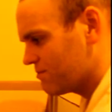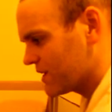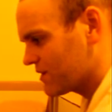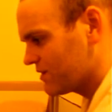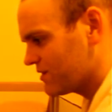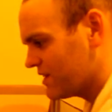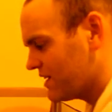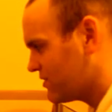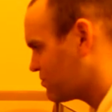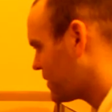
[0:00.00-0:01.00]
because it
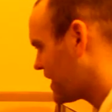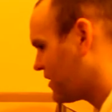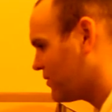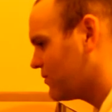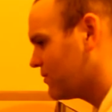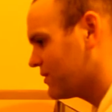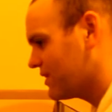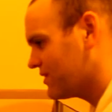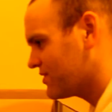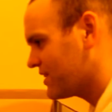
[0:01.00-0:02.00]
is PAL,
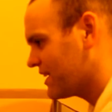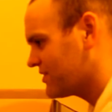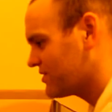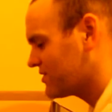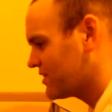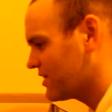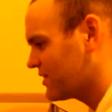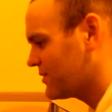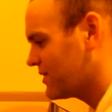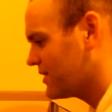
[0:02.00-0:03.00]
it says.
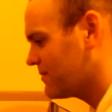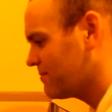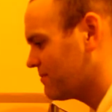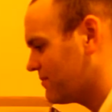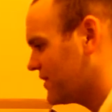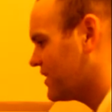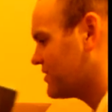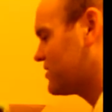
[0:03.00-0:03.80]
So yeah,